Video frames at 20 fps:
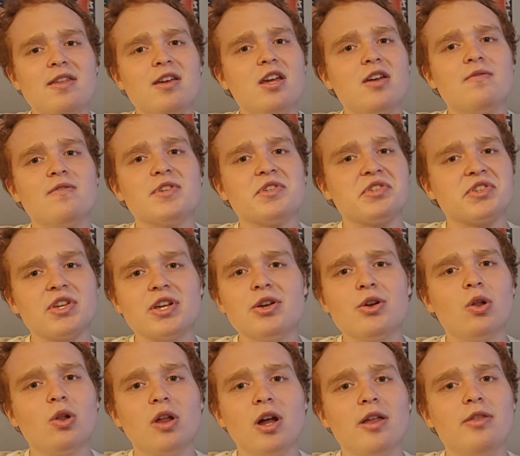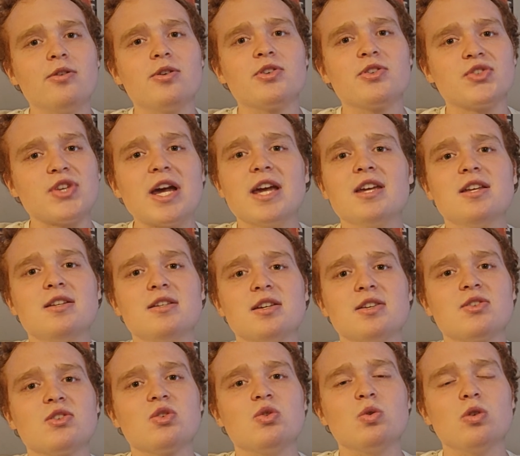think of a single other
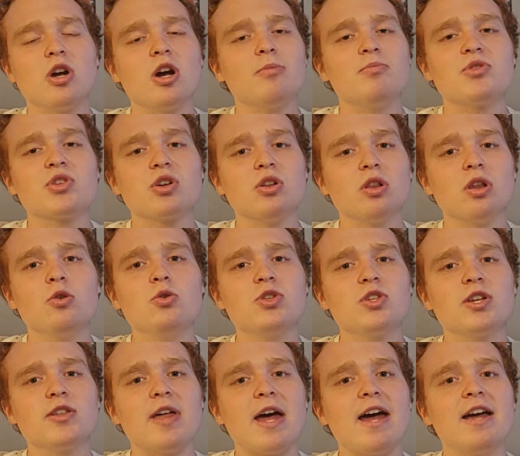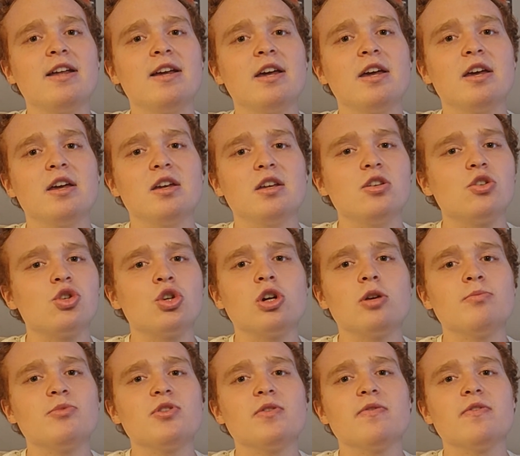scientist who comes close to that in
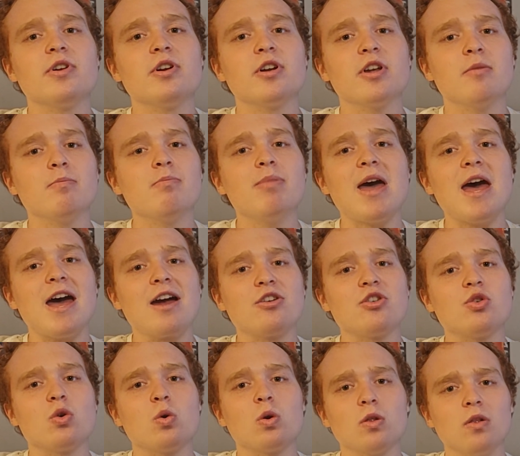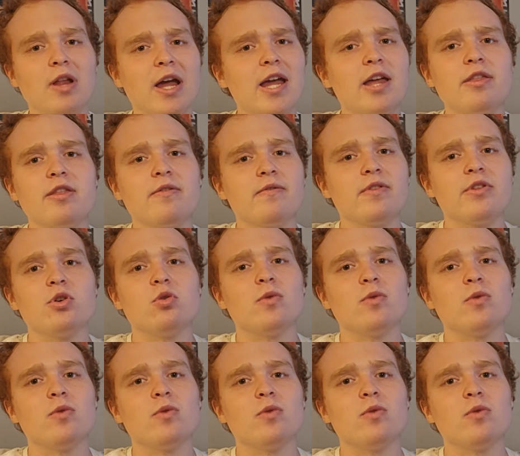terms of their impact or length of their